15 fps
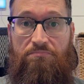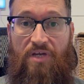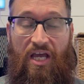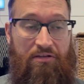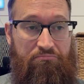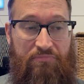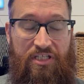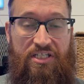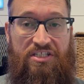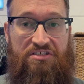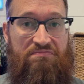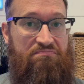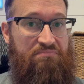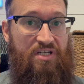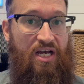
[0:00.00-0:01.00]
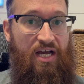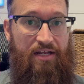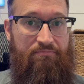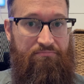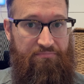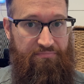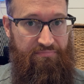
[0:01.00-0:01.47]
At least
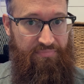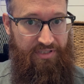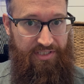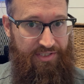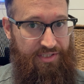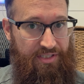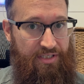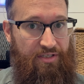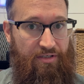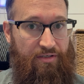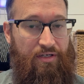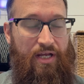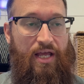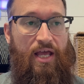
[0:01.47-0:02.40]
not this year.